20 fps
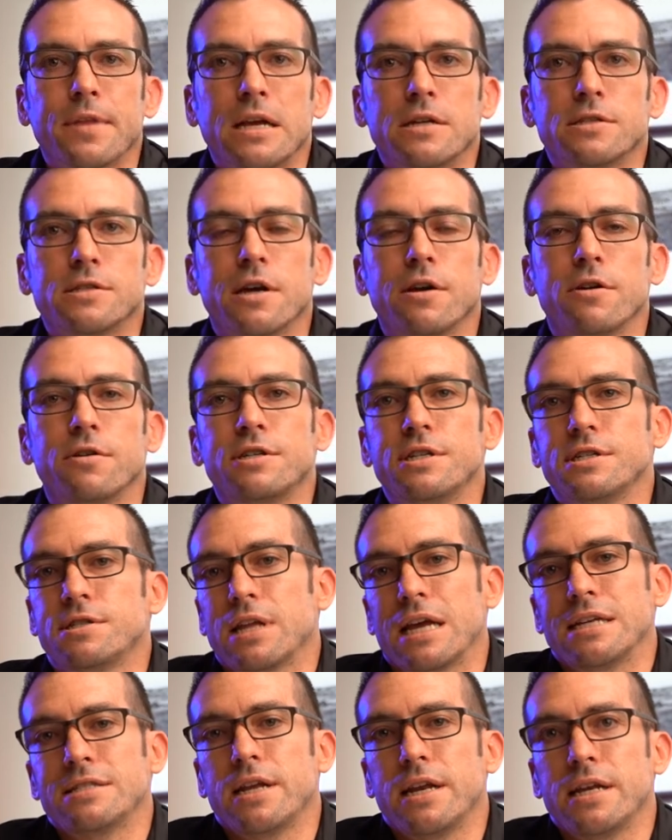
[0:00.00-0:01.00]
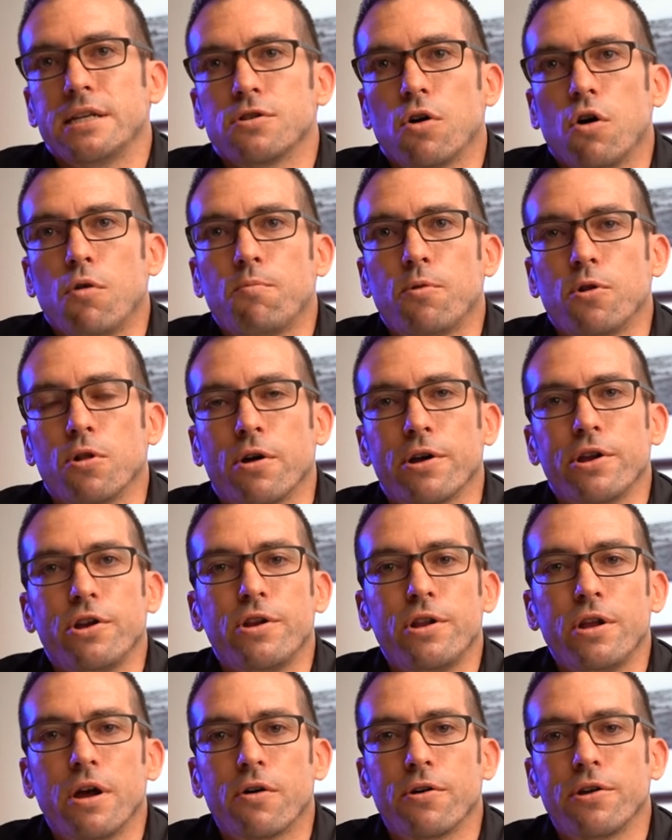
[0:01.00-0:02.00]
So just as an example,
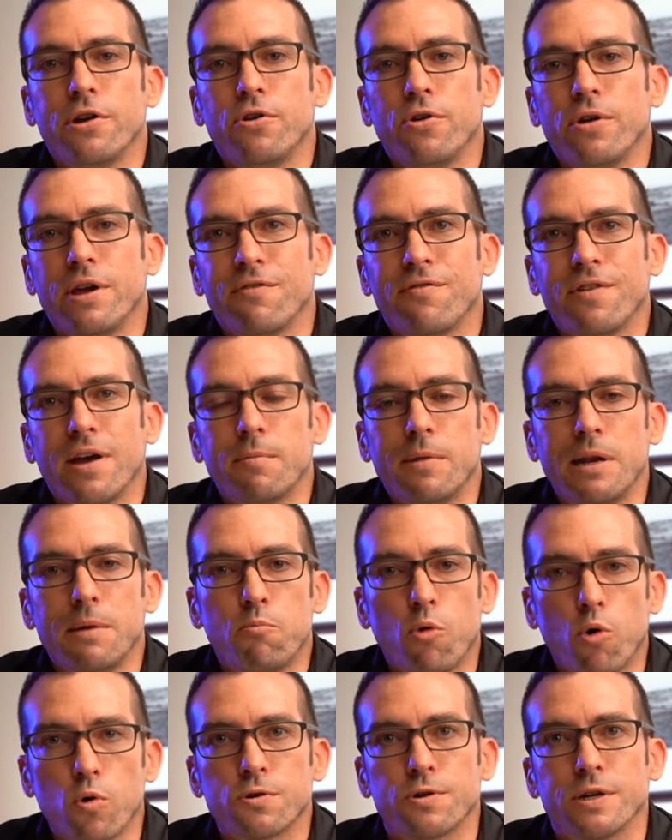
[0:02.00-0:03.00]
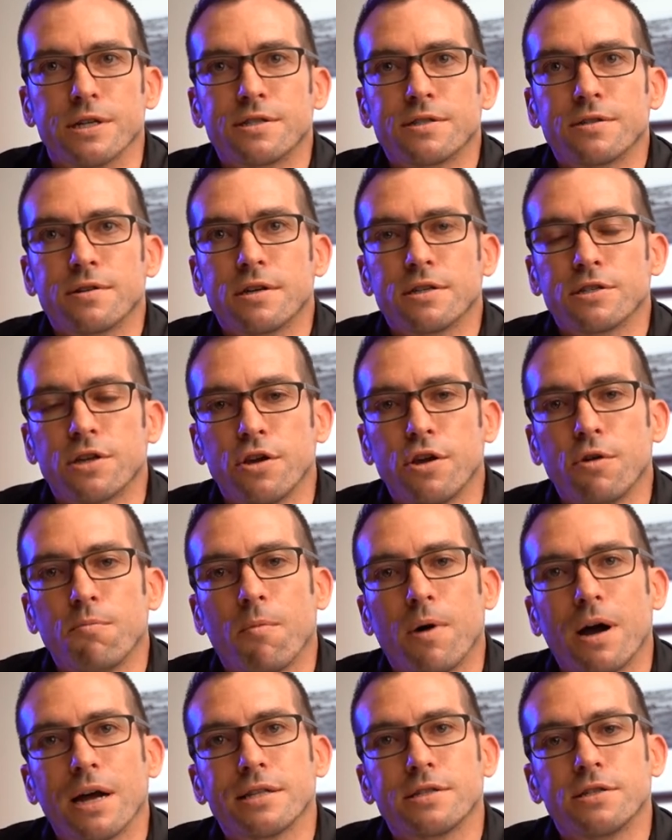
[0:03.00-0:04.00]
are you doing family portraits? So you
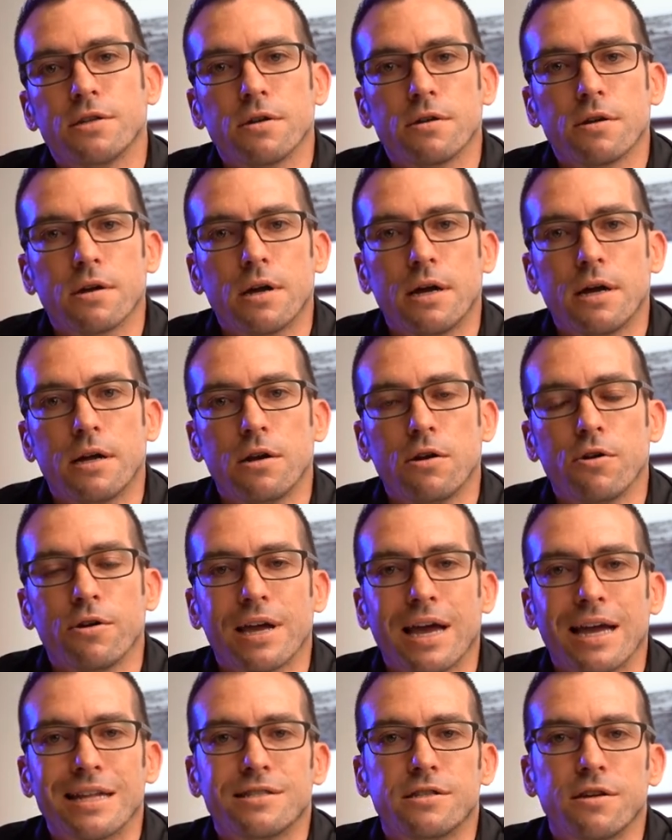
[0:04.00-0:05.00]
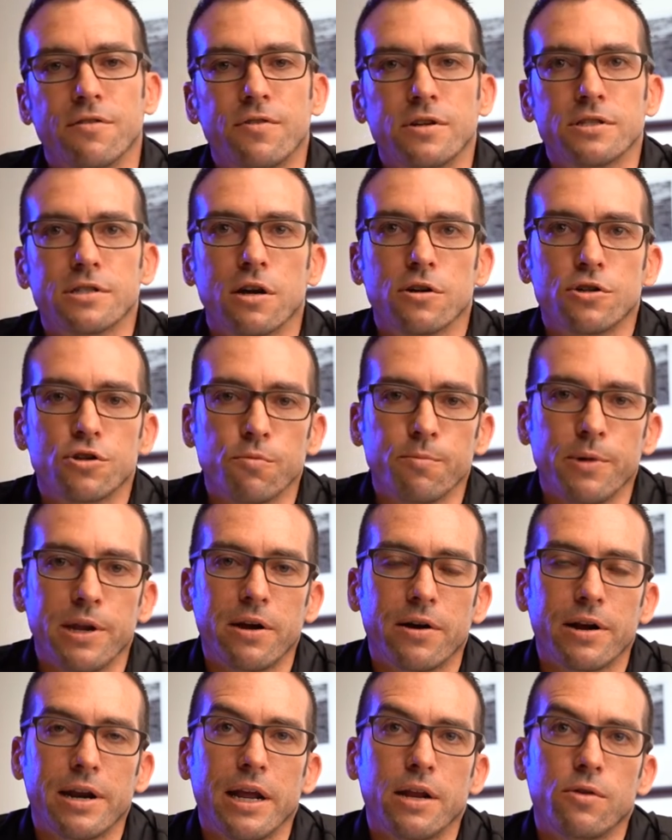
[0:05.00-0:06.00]
might look at different social
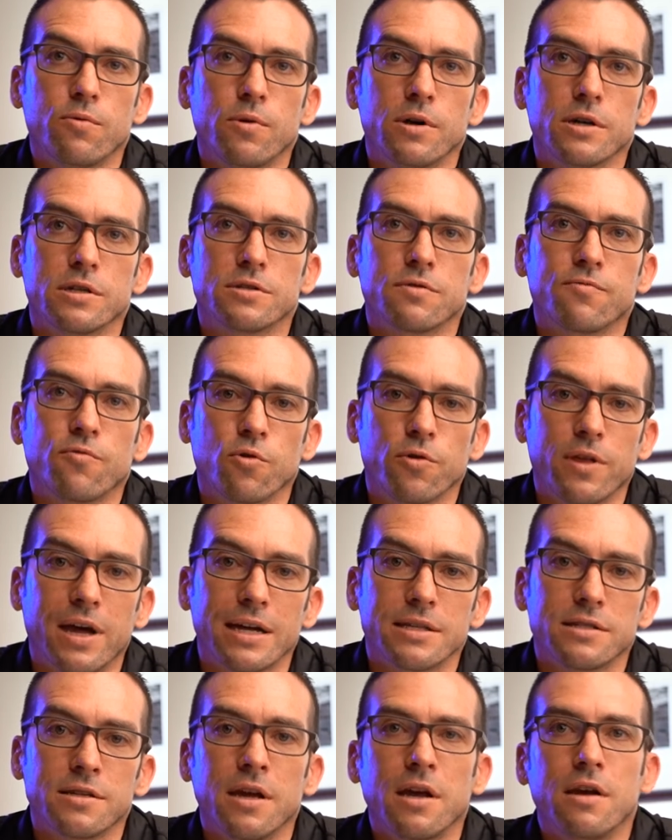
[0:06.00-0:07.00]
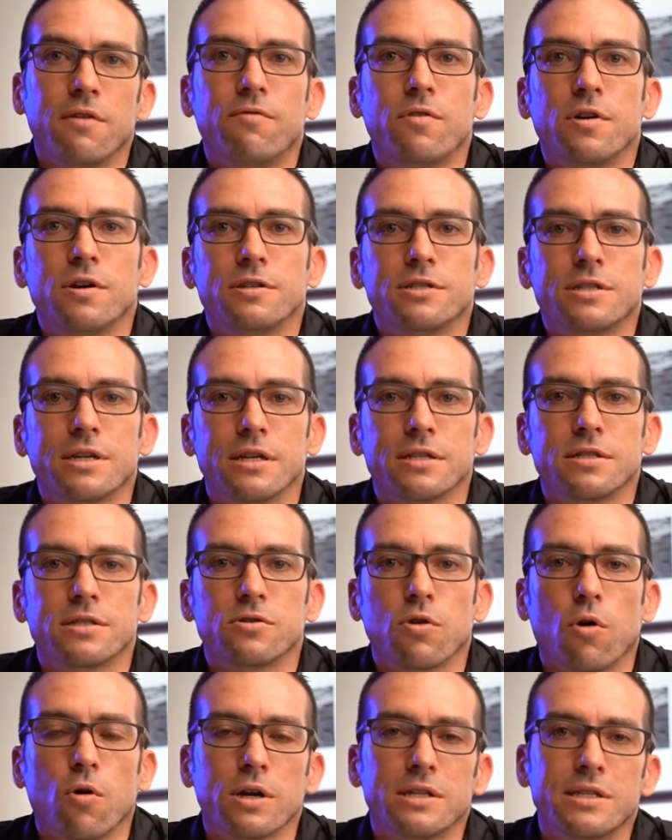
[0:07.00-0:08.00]
media networks for that versus
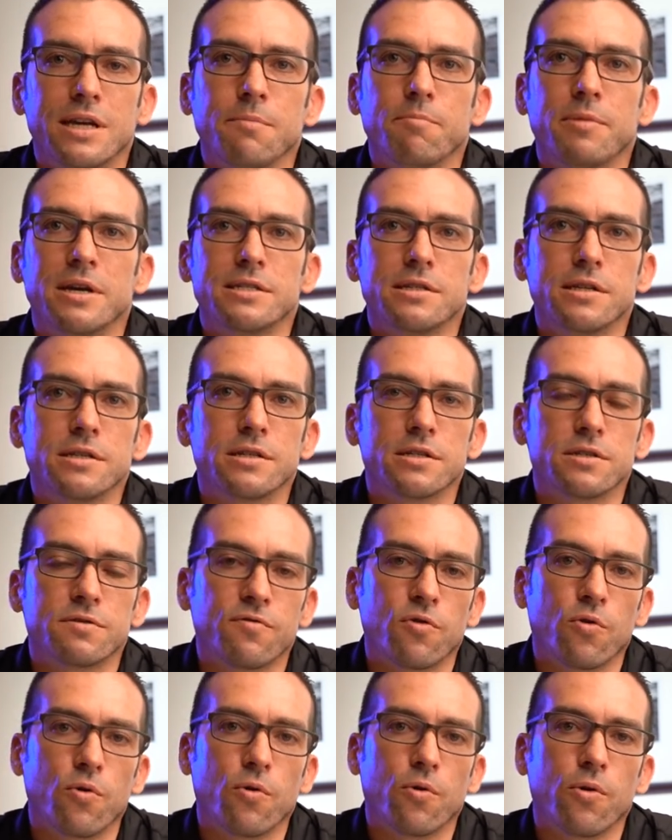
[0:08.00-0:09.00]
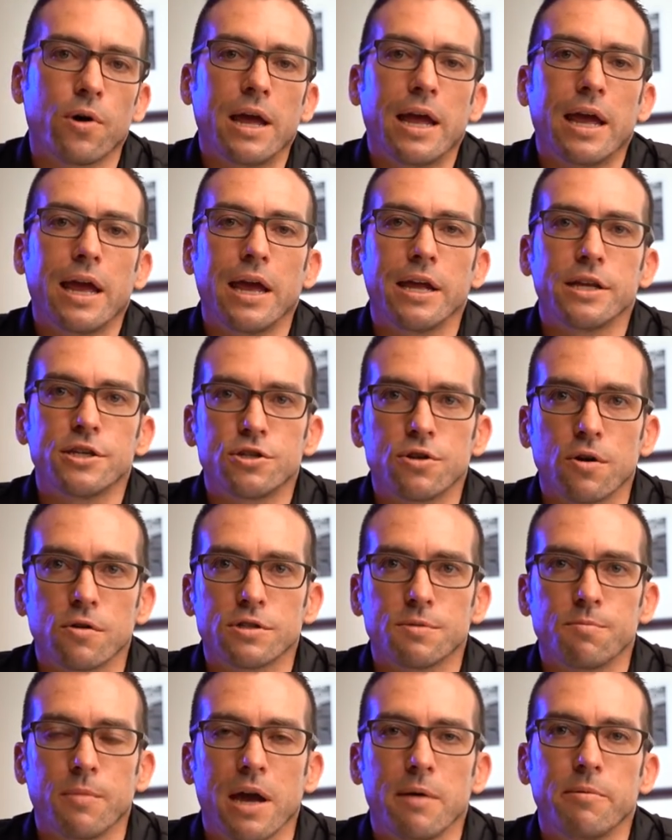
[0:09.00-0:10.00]
targeting businesses for
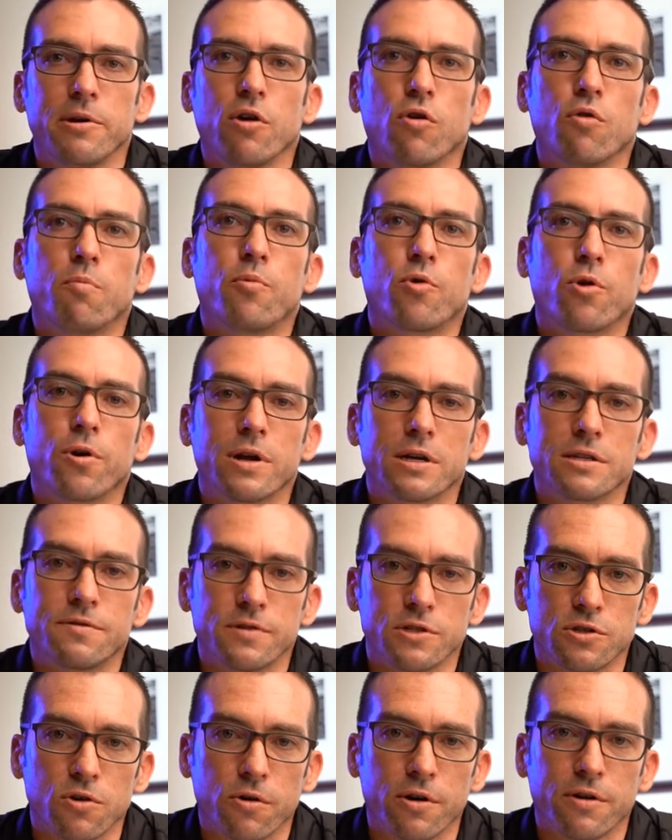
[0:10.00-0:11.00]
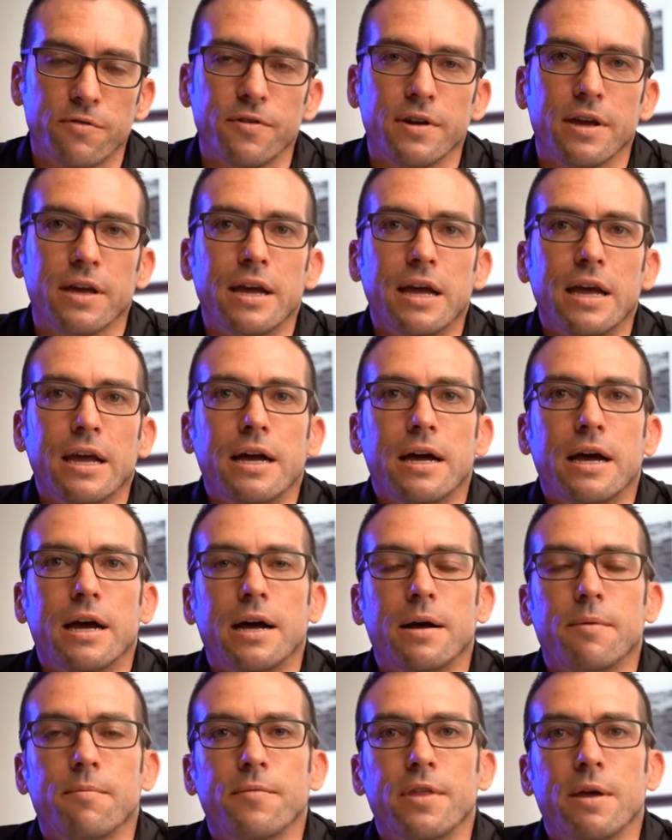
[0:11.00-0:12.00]
headshots maybe or product photography.
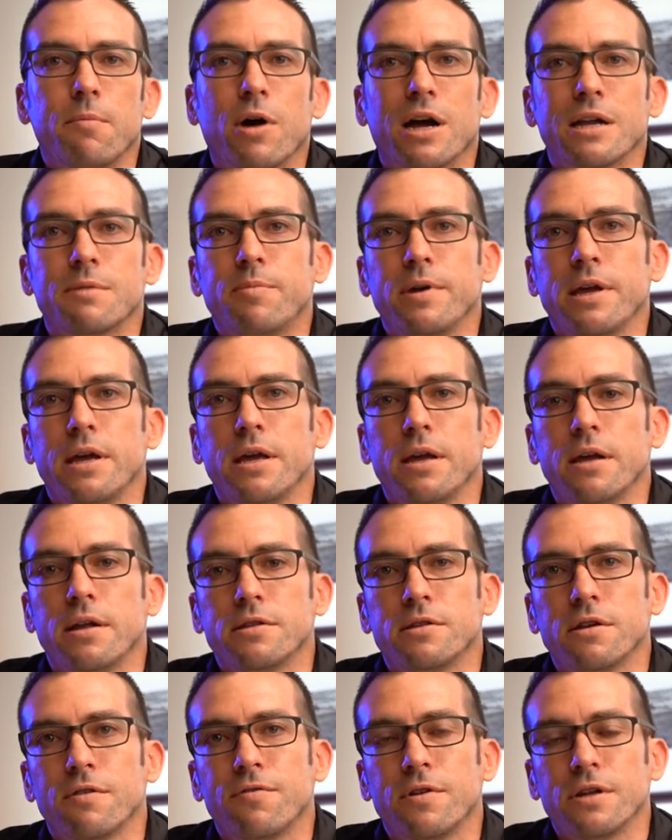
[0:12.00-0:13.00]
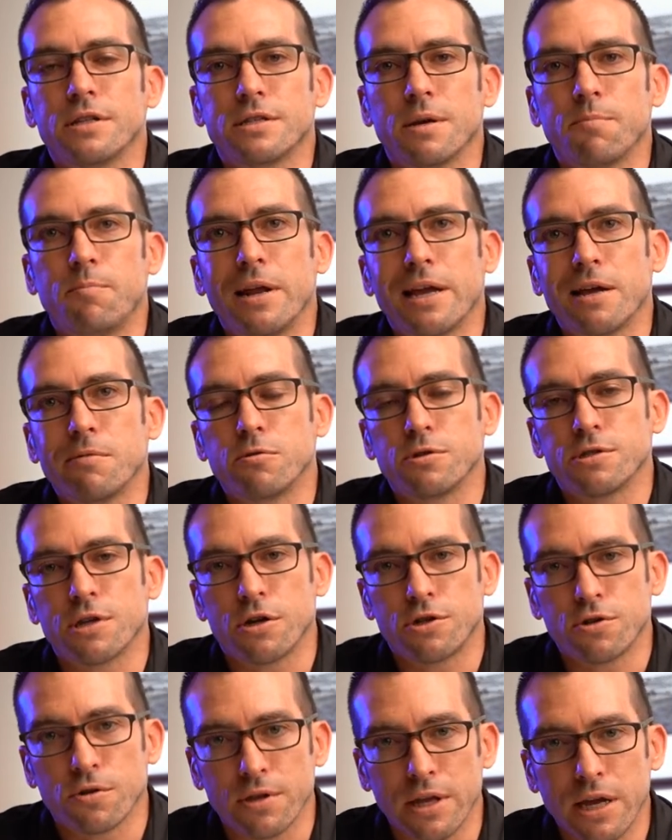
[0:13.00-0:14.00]
There might be different applicable
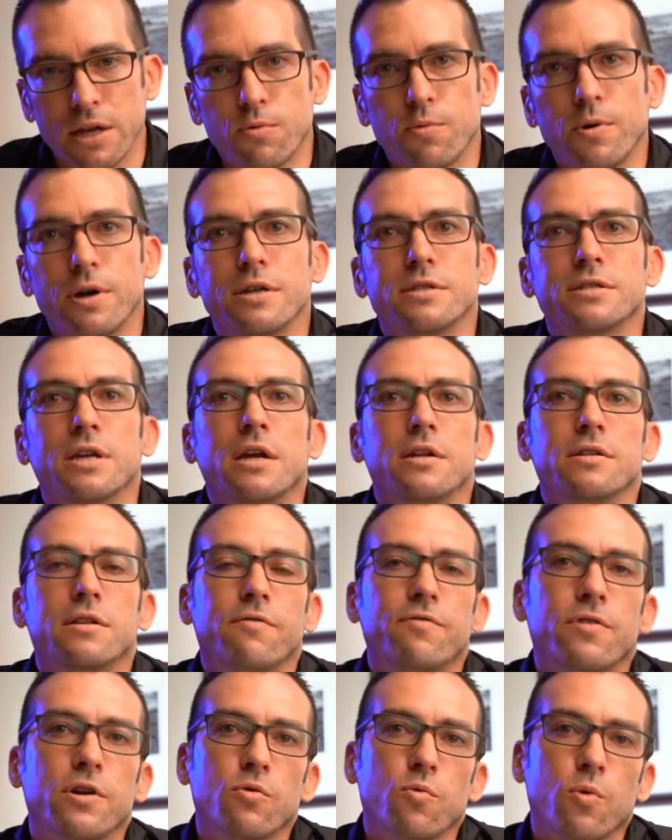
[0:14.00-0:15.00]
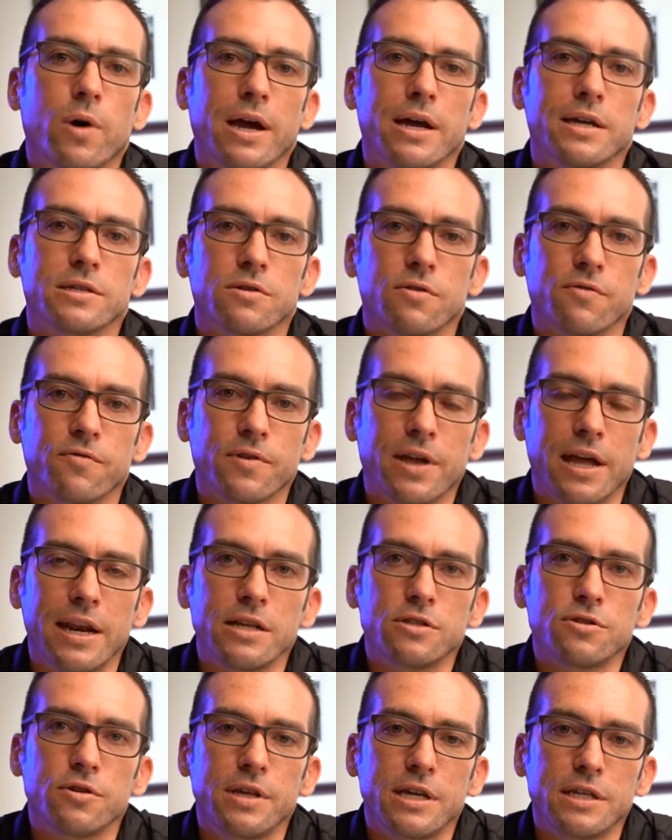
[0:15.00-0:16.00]
social networks, different ways of
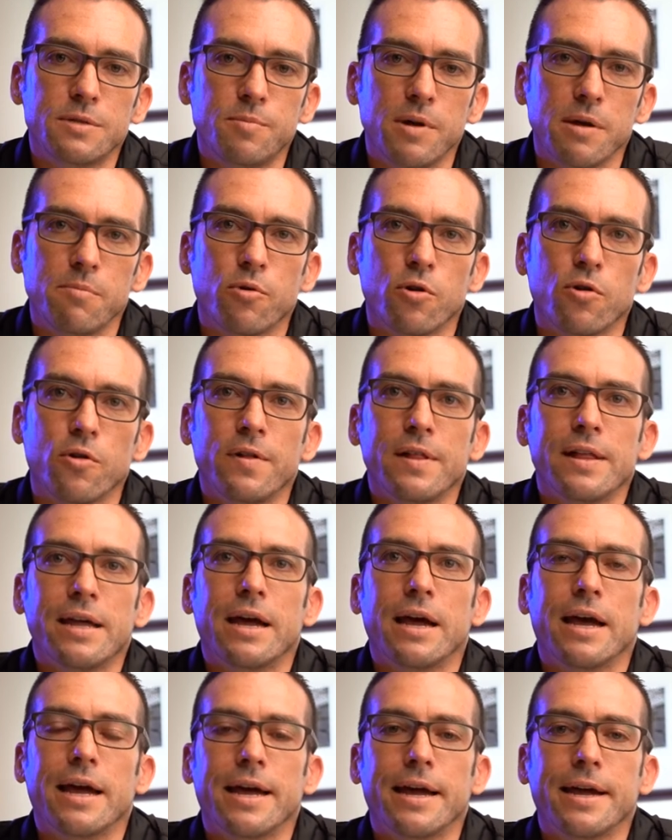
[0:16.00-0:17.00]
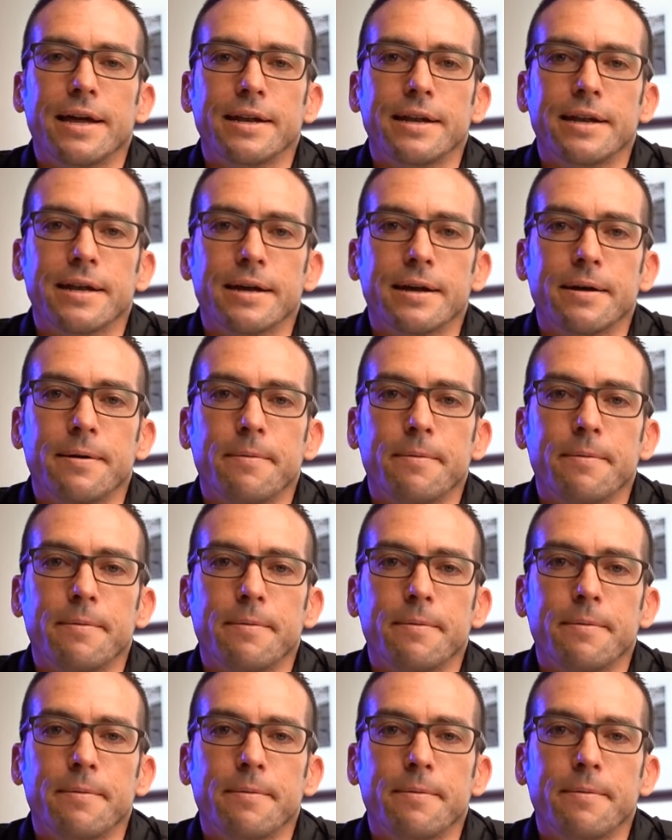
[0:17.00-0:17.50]
getting to these people. And